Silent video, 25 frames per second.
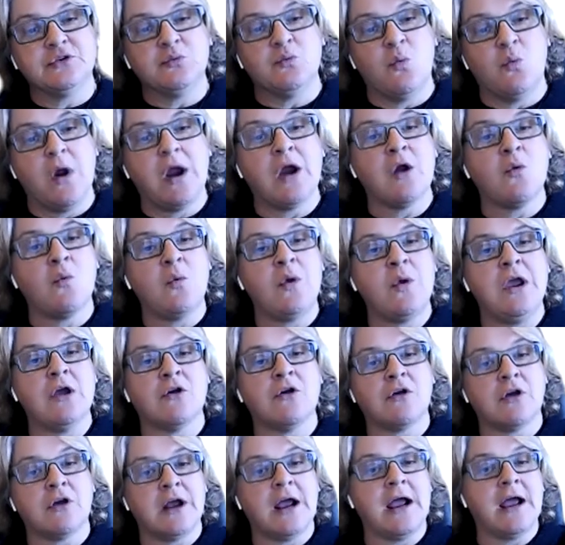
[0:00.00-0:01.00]
where we are
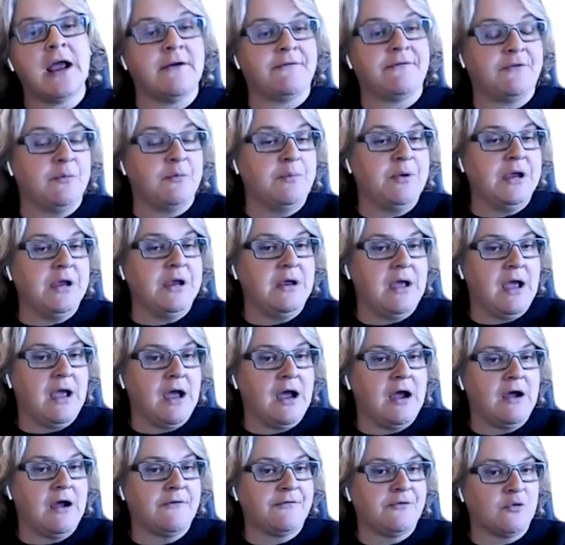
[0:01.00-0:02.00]
going to have to be
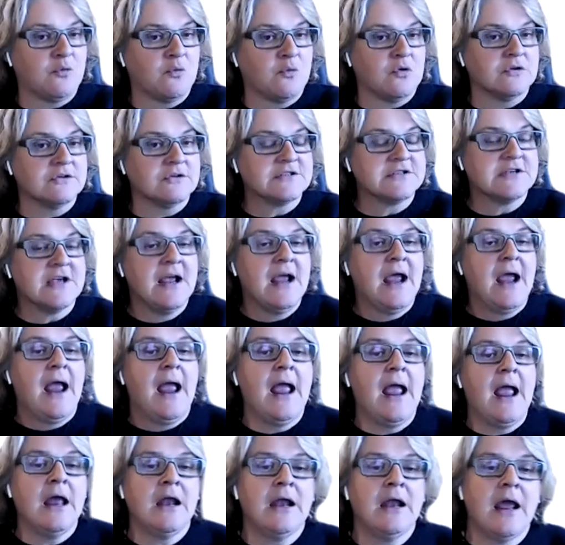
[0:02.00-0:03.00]
afterwards.
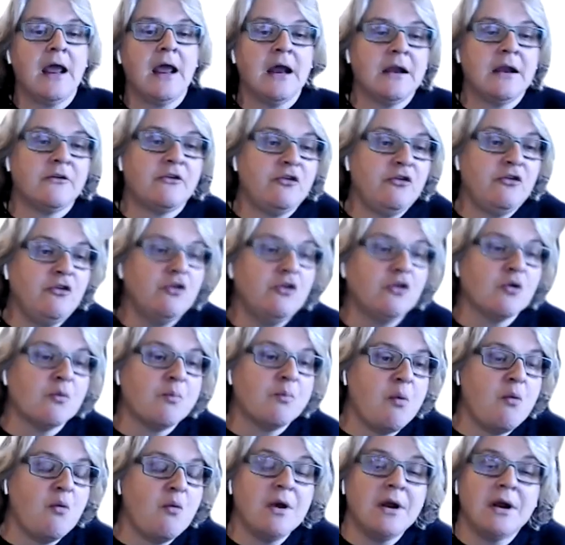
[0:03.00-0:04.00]
And to your
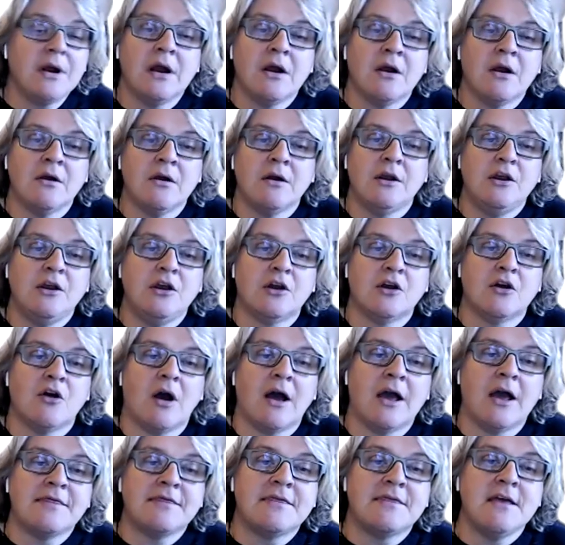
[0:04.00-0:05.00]
point, Aaron,
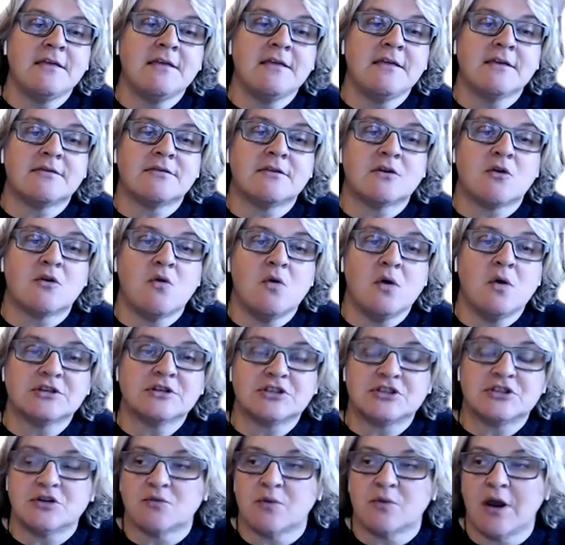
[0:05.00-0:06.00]
I think that the
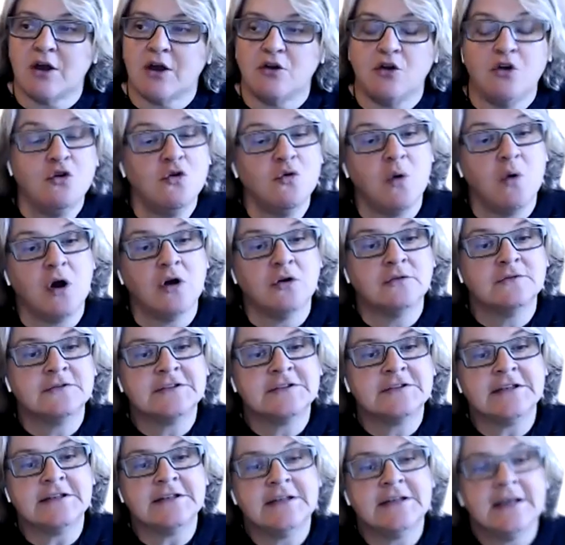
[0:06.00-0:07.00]
question around who owns
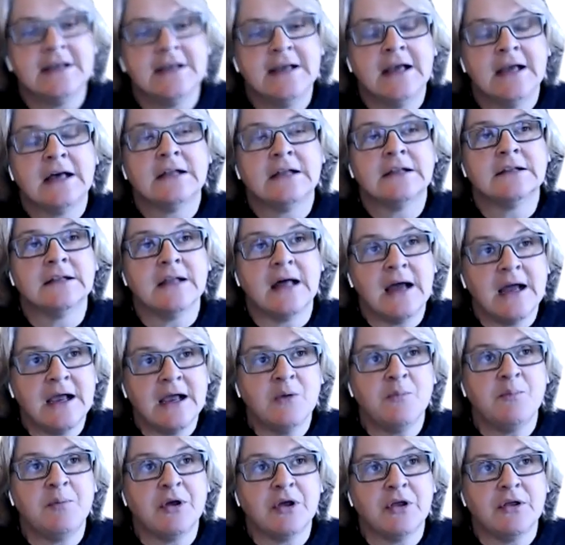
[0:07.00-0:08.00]
it,
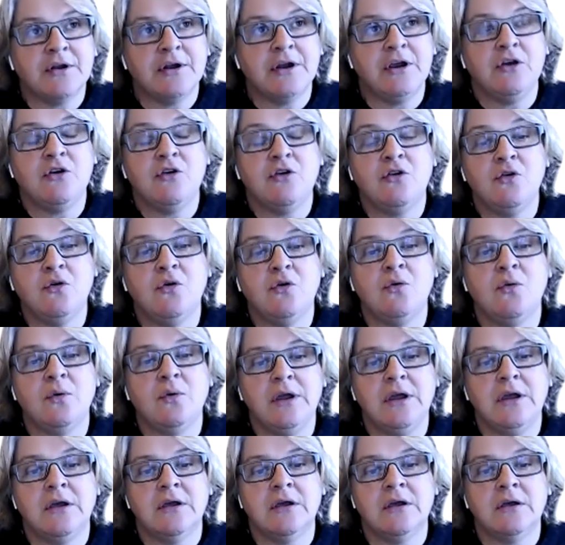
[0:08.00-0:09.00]
liability, who
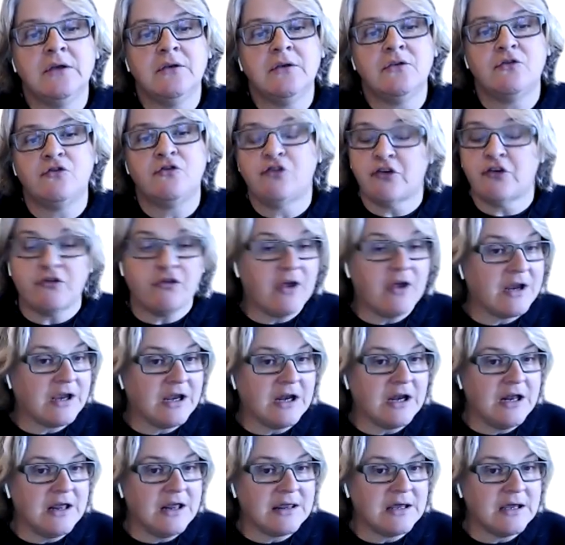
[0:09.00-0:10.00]
is, just like
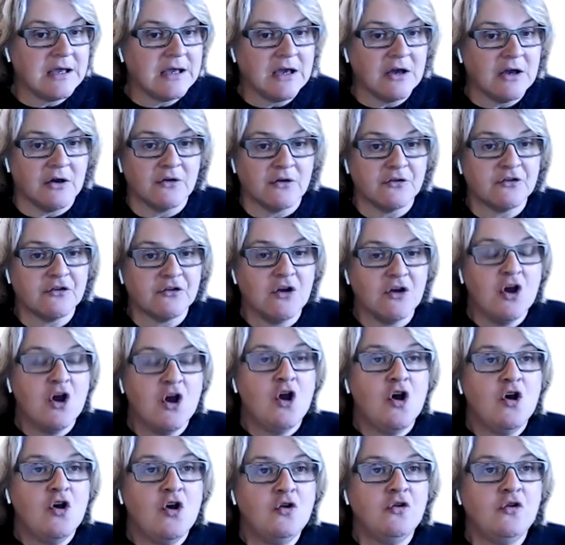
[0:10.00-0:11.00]
anything else,
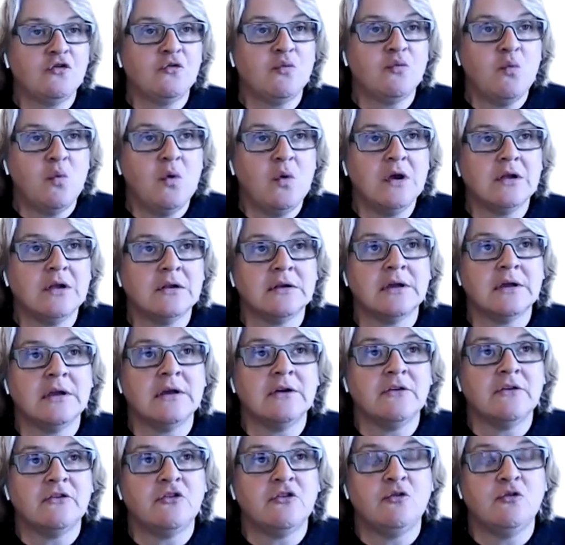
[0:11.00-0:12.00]
who's
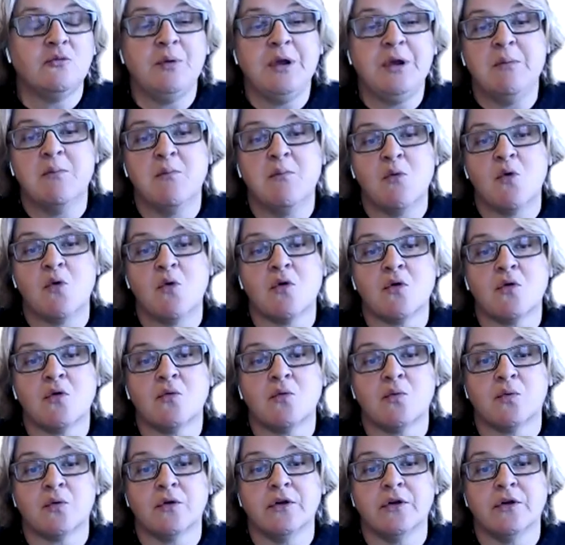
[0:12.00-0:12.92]
willing to be more,